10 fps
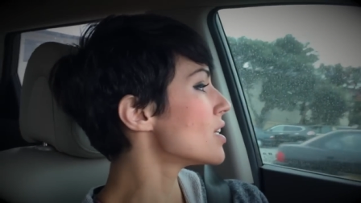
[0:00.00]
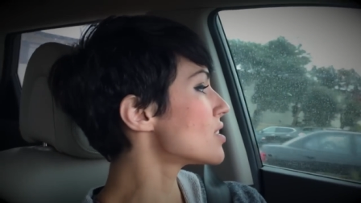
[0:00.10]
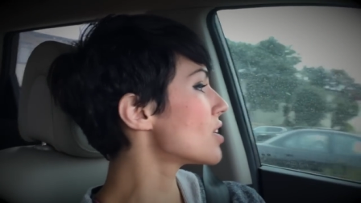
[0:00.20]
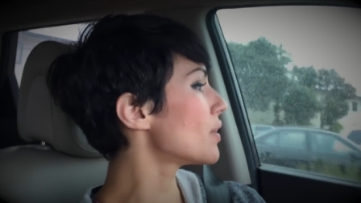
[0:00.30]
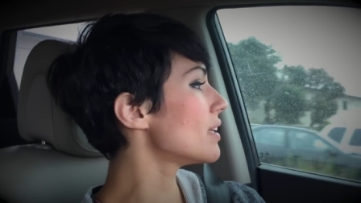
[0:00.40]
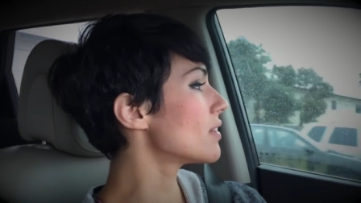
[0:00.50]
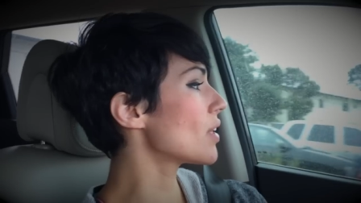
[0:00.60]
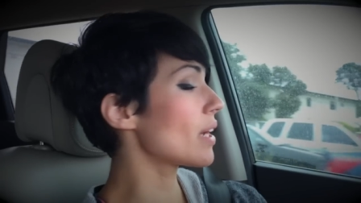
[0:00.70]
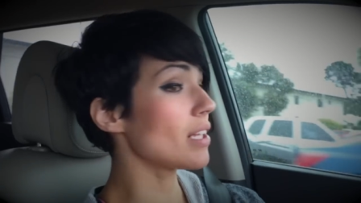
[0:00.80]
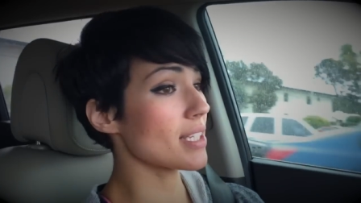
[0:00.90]
So even
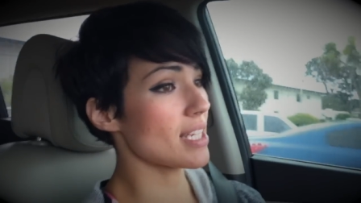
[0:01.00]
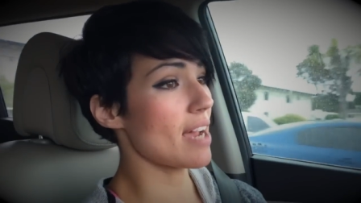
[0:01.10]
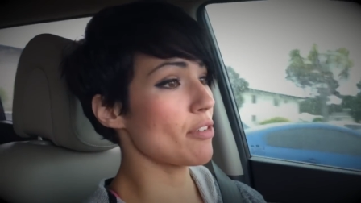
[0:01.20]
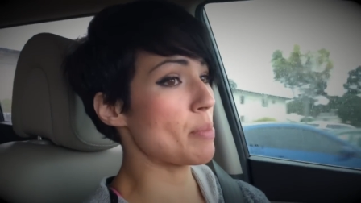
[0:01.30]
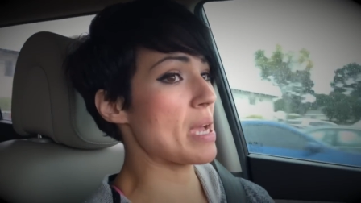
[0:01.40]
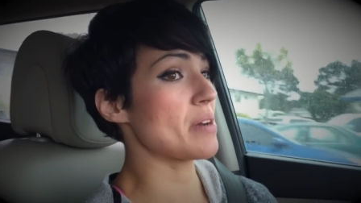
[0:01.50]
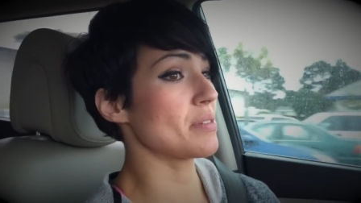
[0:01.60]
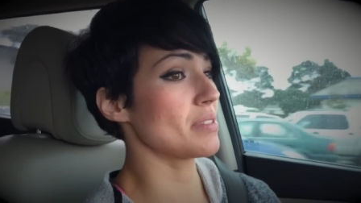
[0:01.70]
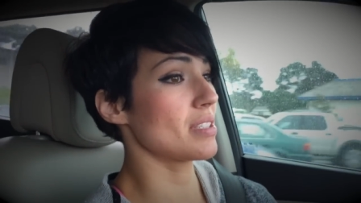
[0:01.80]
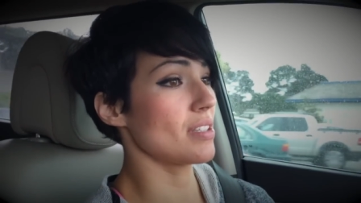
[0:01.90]
though I lost a half a
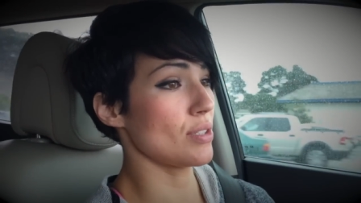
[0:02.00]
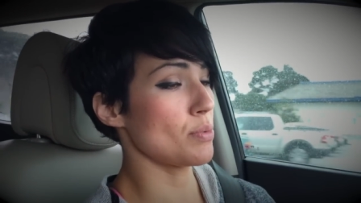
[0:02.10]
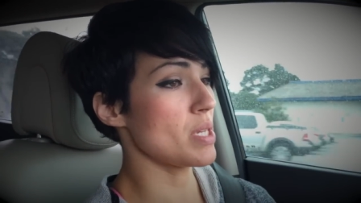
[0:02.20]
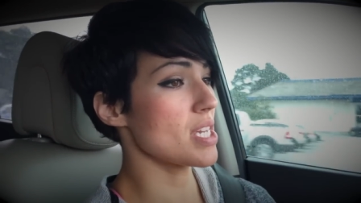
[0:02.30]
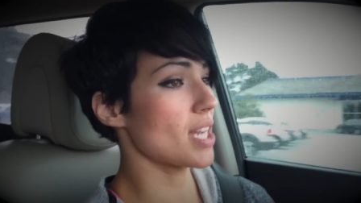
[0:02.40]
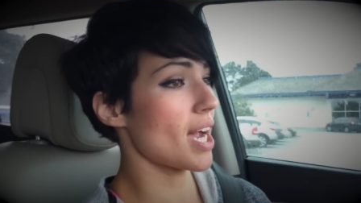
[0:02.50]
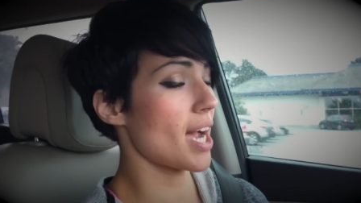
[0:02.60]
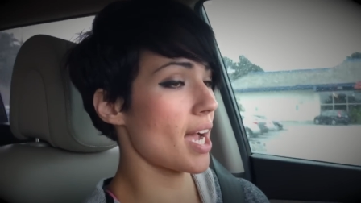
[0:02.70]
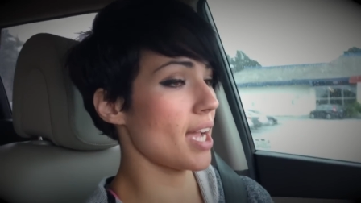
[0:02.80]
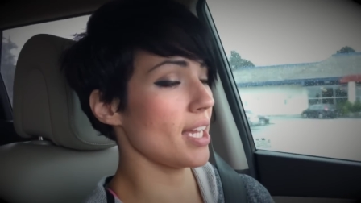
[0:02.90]
pound this week,
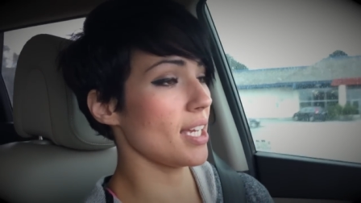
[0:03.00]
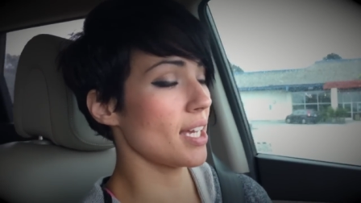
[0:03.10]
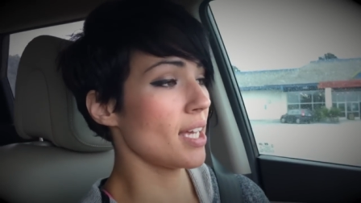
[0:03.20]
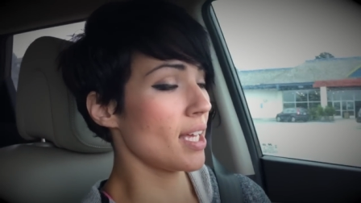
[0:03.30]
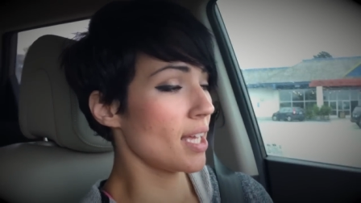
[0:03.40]
I